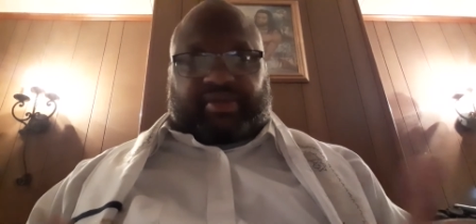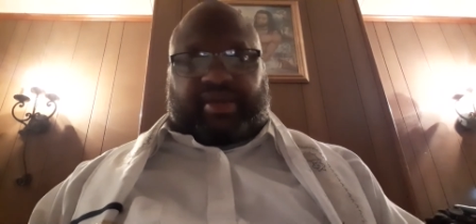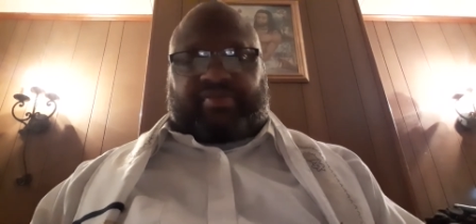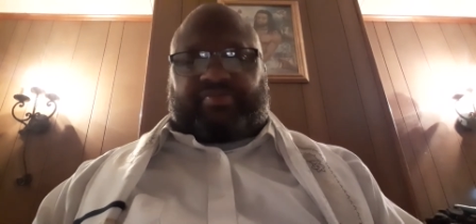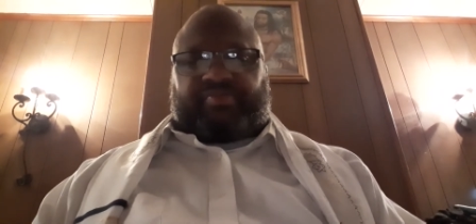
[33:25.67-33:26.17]

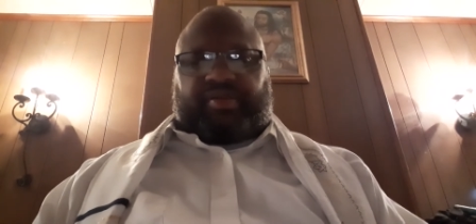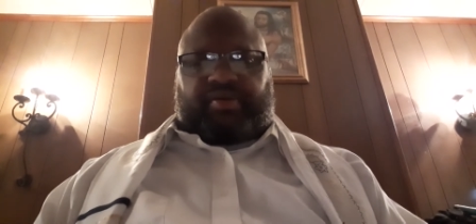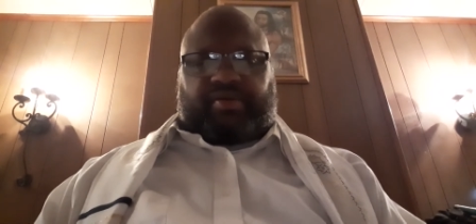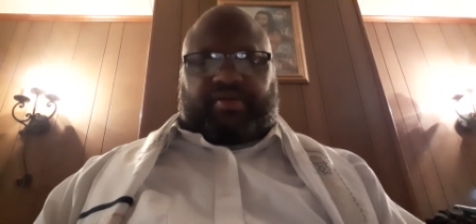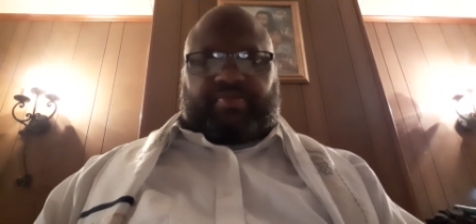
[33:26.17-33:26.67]
that.
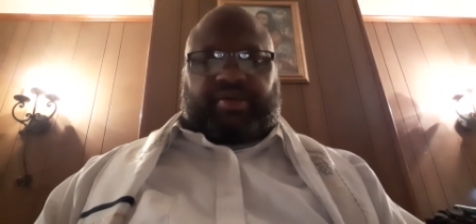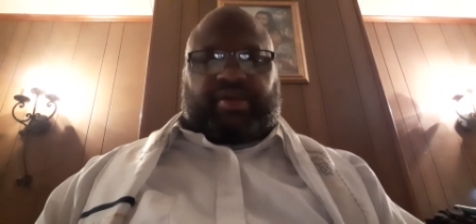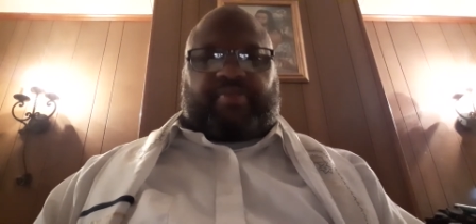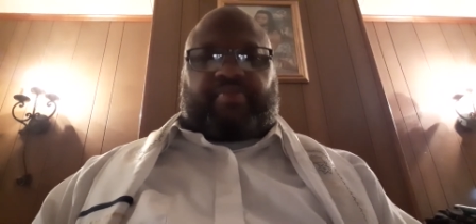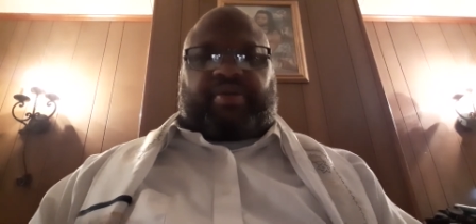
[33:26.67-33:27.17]
You know what I
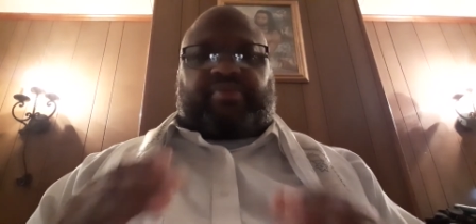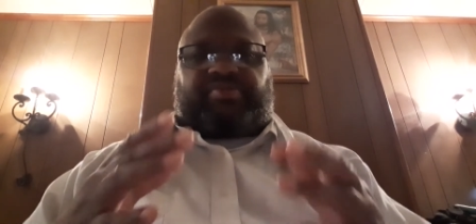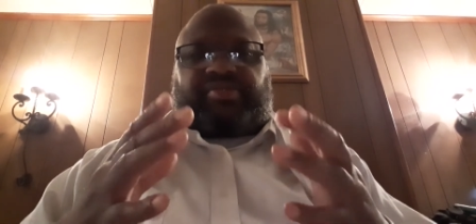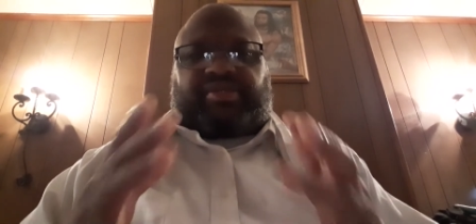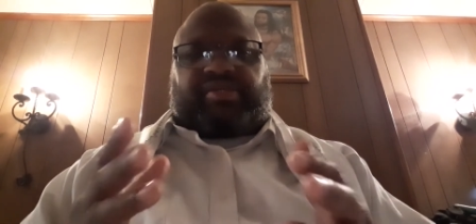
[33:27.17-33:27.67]
mean? But I'm
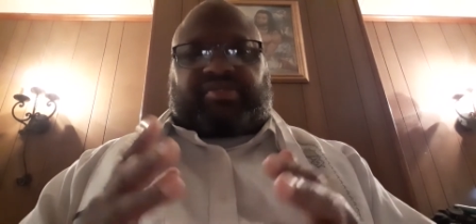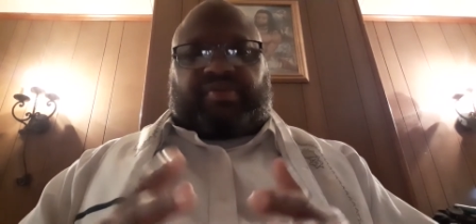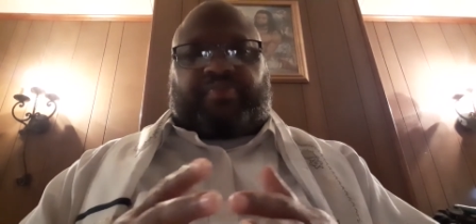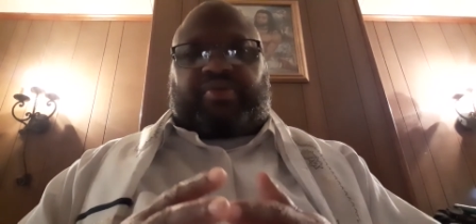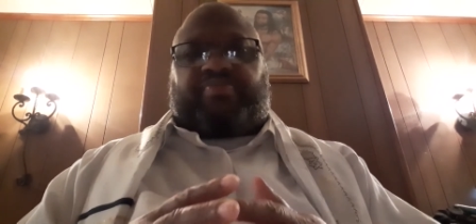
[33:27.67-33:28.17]
just saying
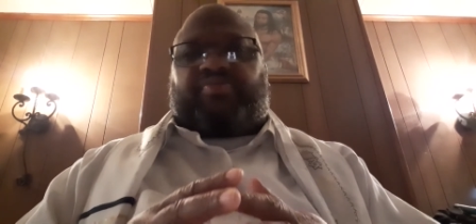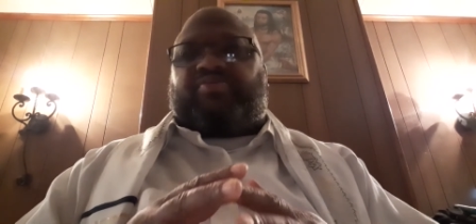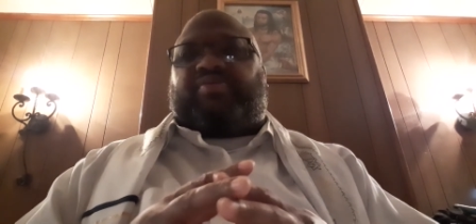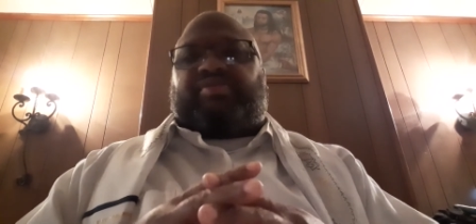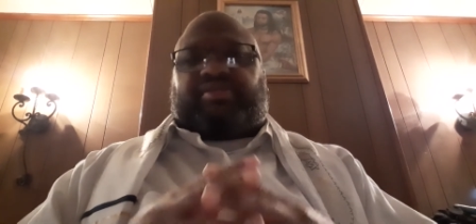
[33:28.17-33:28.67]
some people
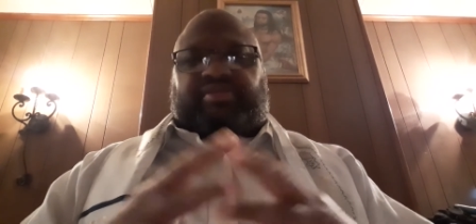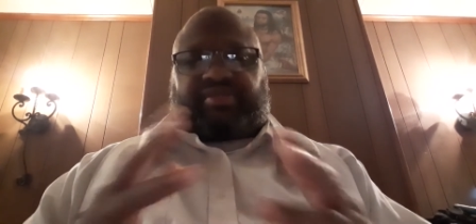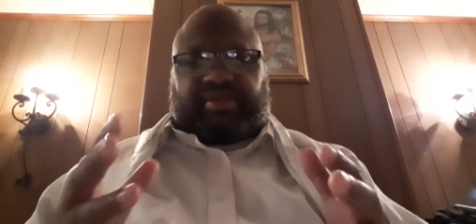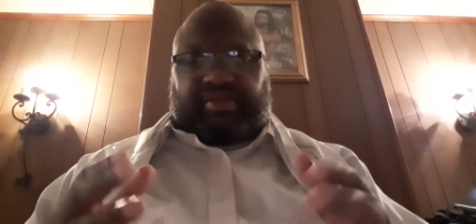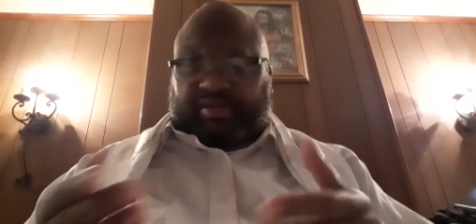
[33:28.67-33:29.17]
you could just
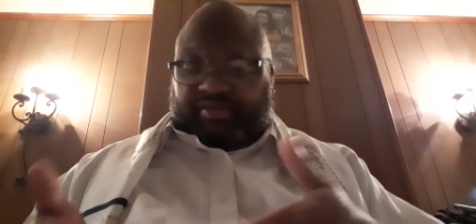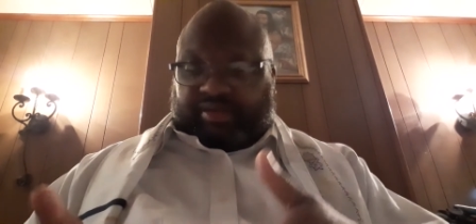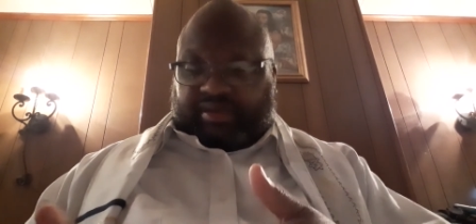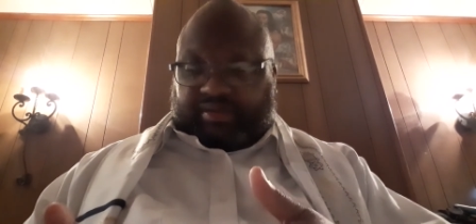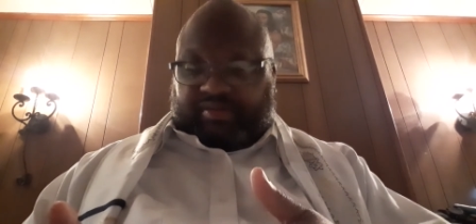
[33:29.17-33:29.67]
see it's
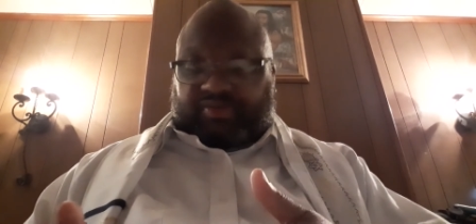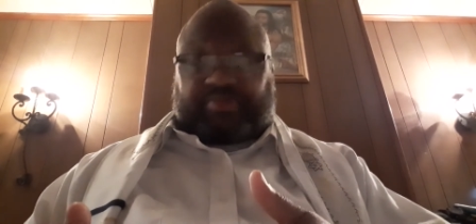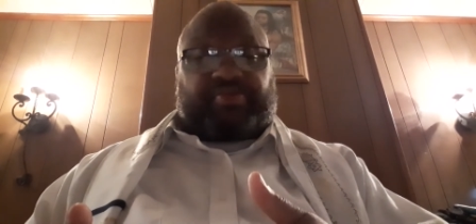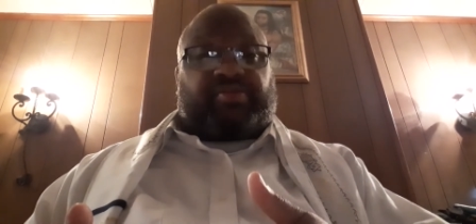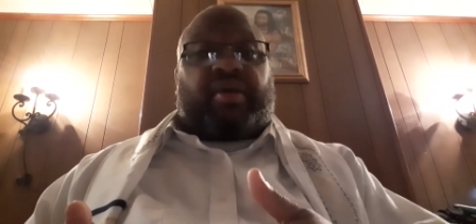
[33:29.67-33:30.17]
like the
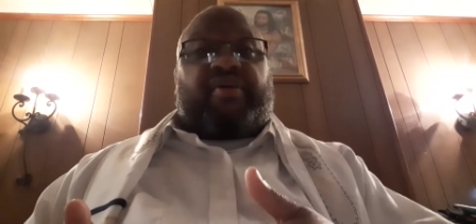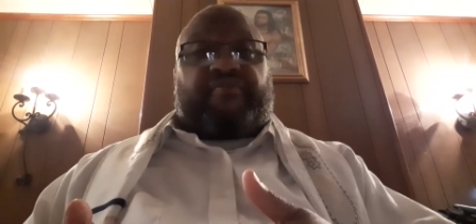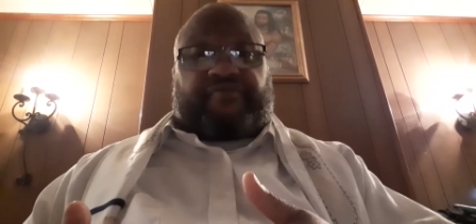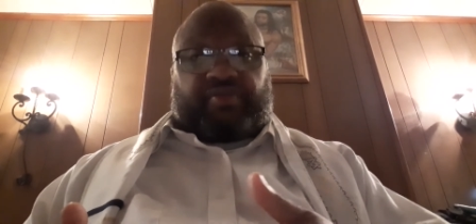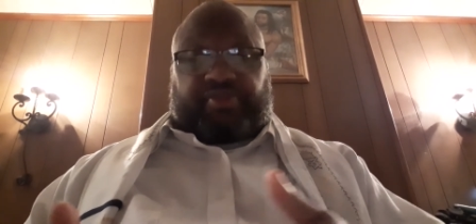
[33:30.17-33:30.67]
scriptures,
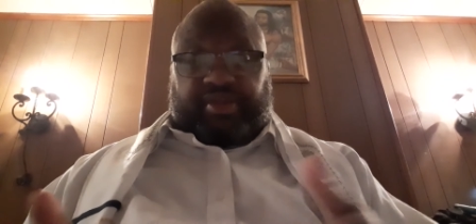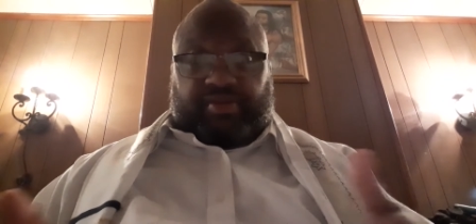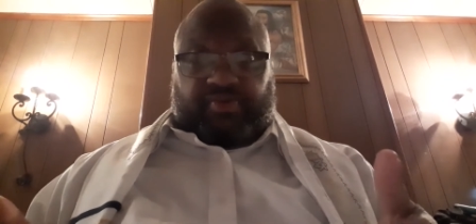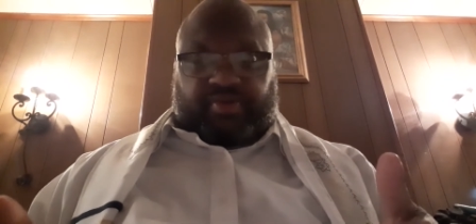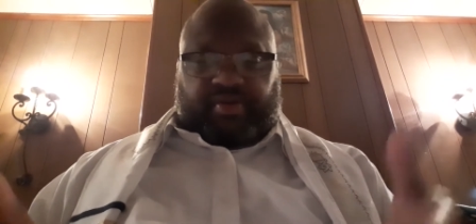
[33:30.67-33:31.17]
filthy
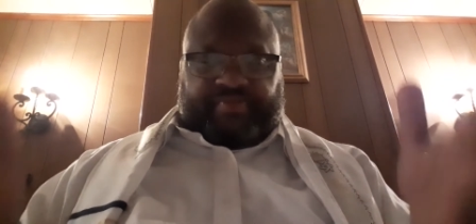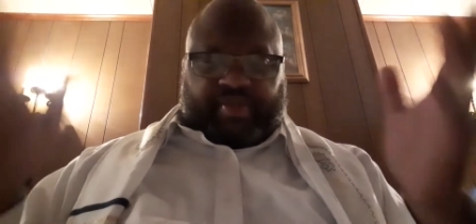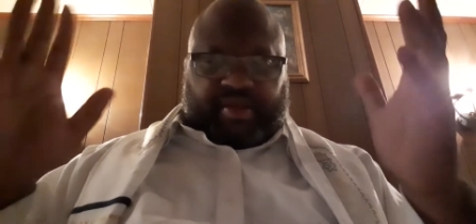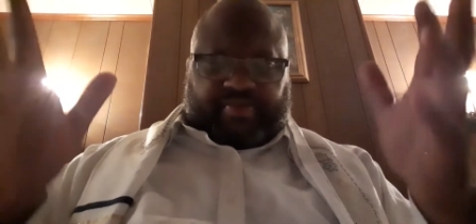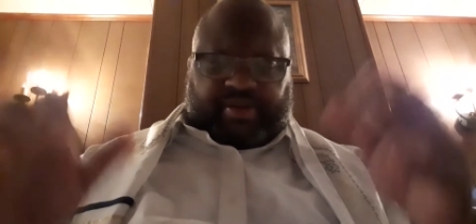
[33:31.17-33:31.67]
lucre.
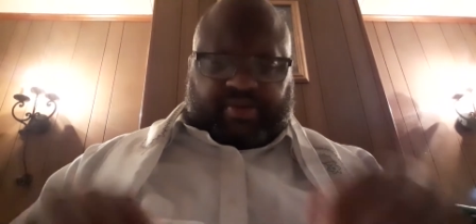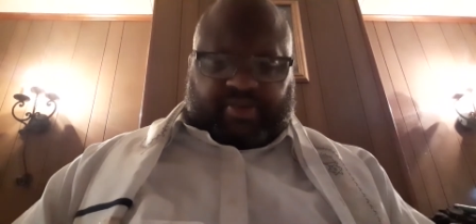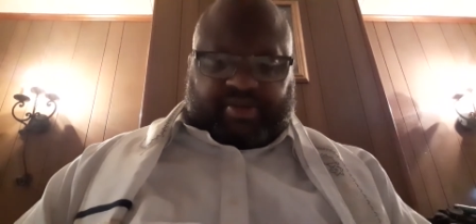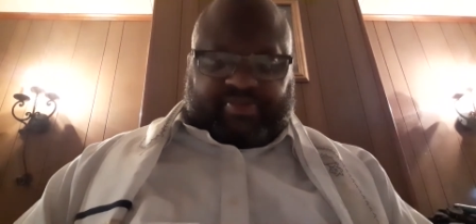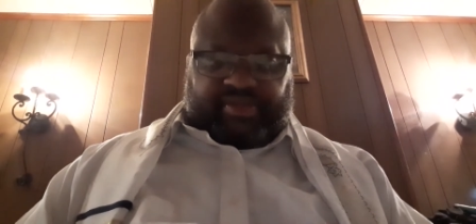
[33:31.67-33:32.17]
But
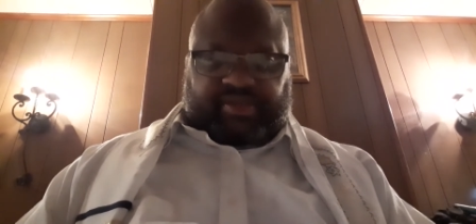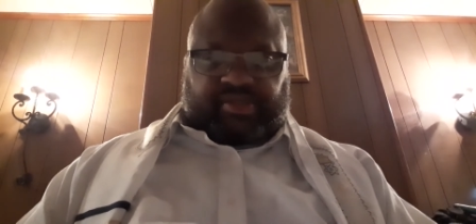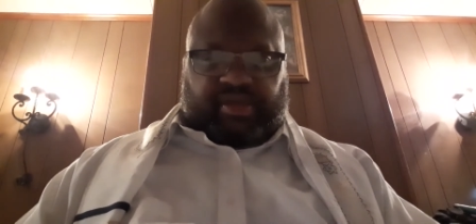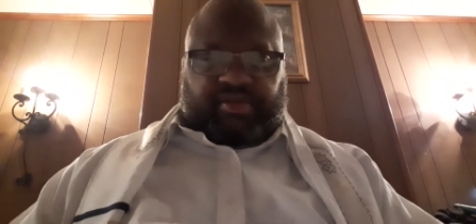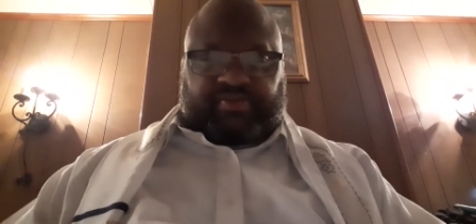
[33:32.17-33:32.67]
anyway, let's
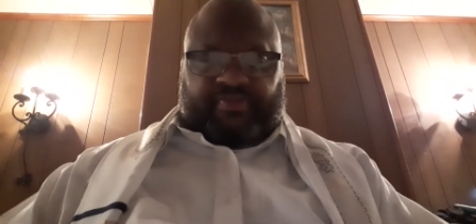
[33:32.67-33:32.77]
continue